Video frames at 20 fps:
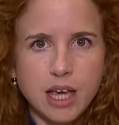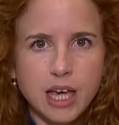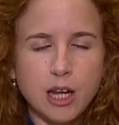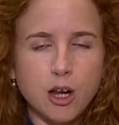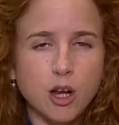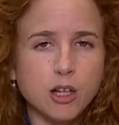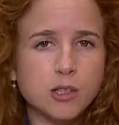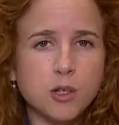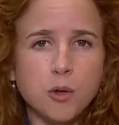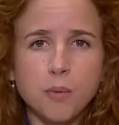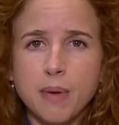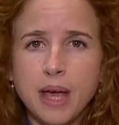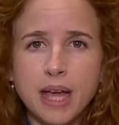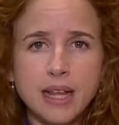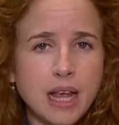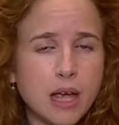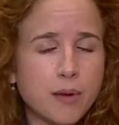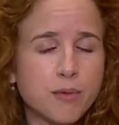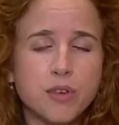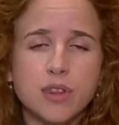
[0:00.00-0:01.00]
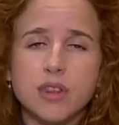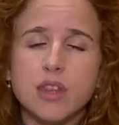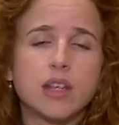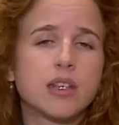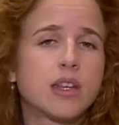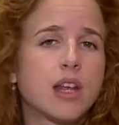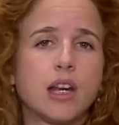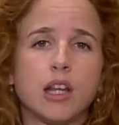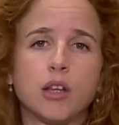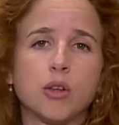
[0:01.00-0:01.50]
it also made everything
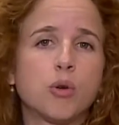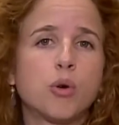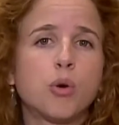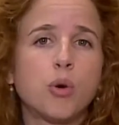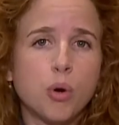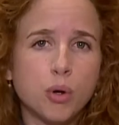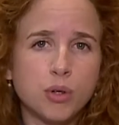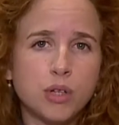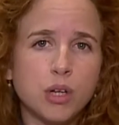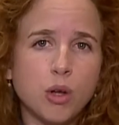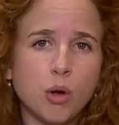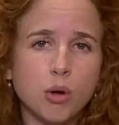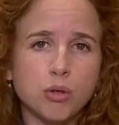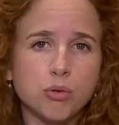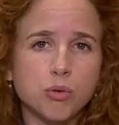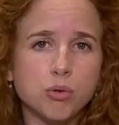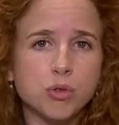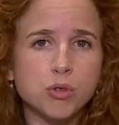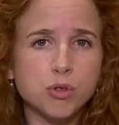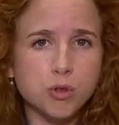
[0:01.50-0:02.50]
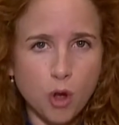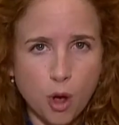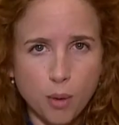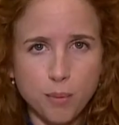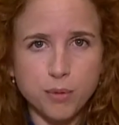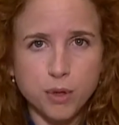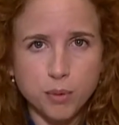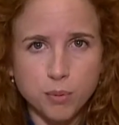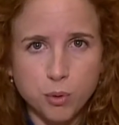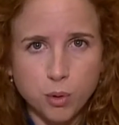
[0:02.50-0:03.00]
that it could in order to stop
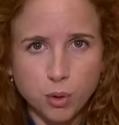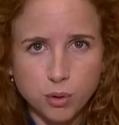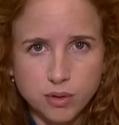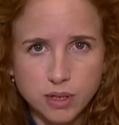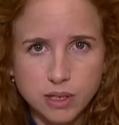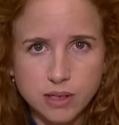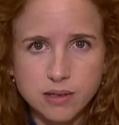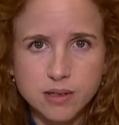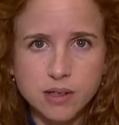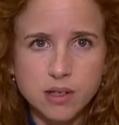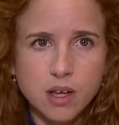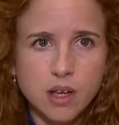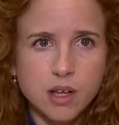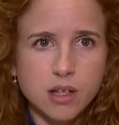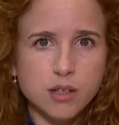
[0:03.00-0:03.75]
the protest,